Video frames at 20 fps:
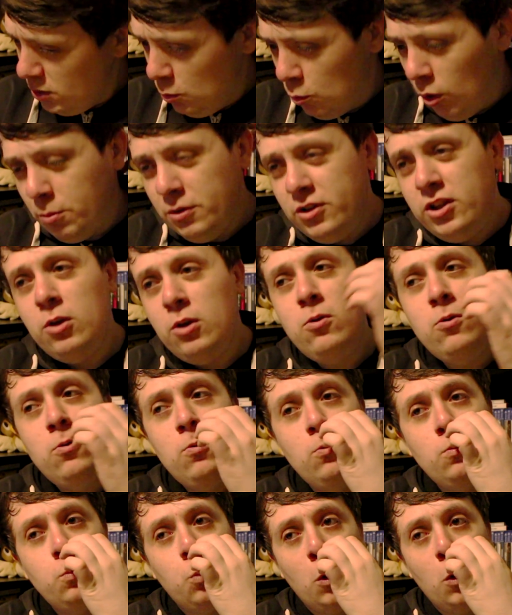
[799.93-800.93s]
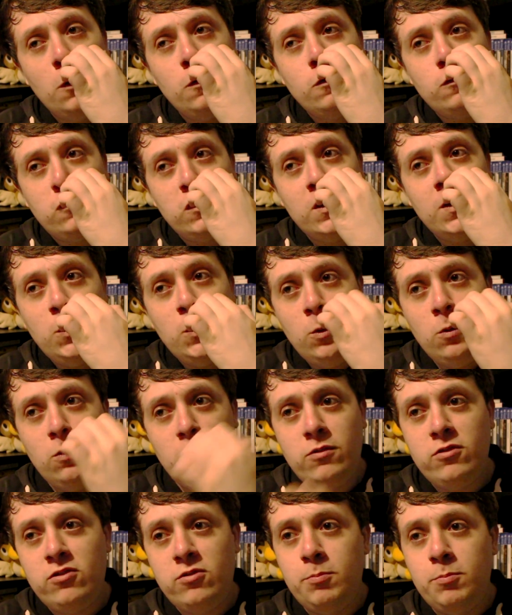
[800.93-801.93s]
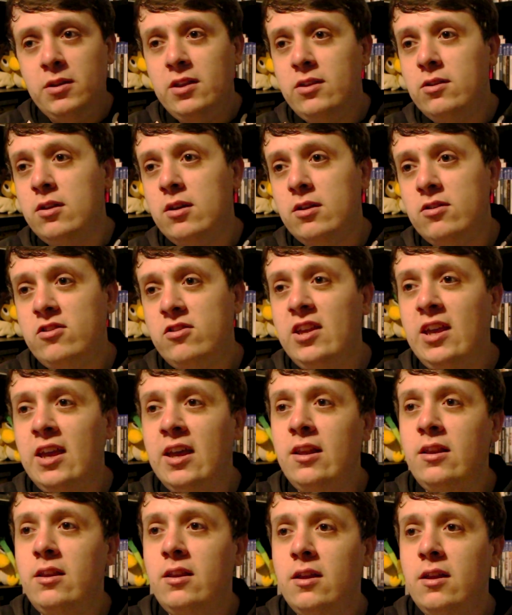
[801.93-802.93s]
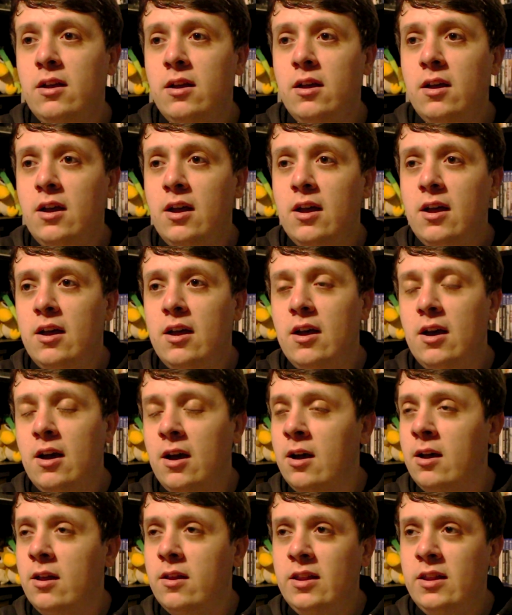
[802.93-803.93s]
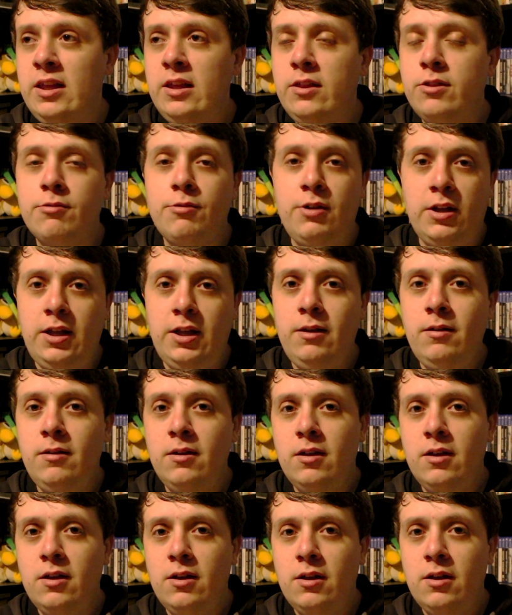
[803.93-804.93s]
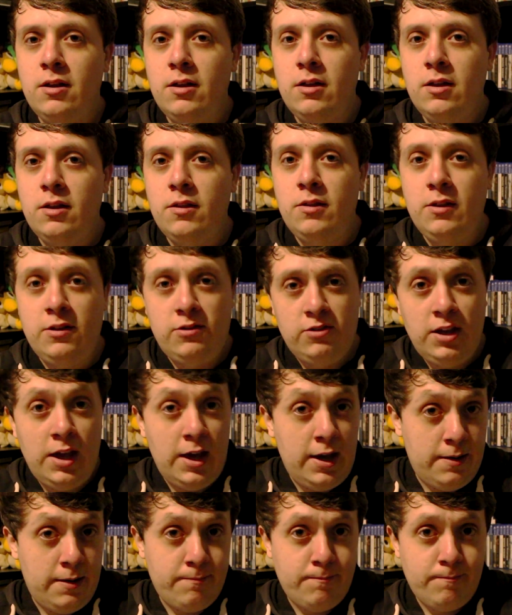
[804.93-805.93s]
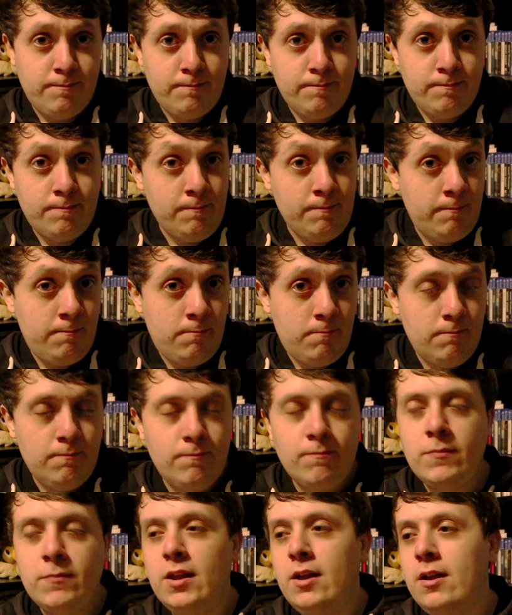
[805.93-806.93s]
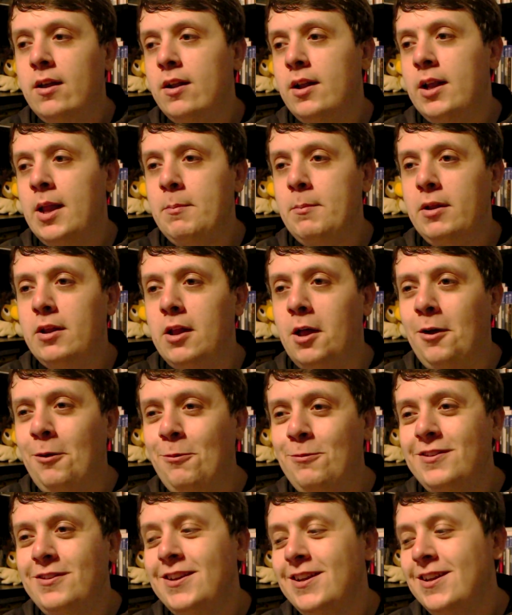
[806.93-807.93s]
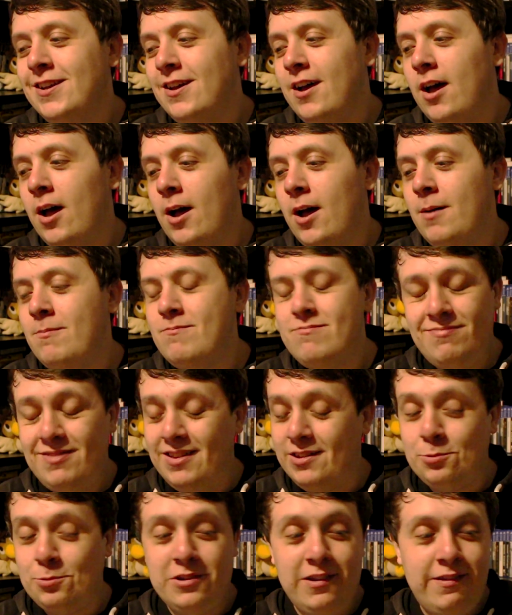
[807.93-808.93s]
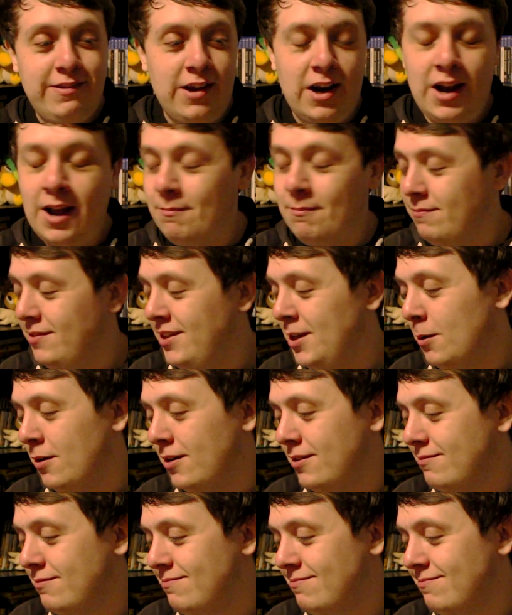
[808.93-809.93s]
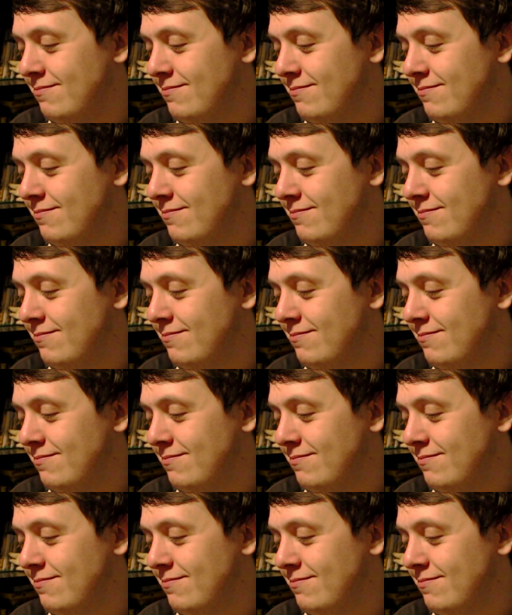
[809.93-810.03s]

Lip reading: would you want to be seeing at E3 this year? Let me know. This was a you know what?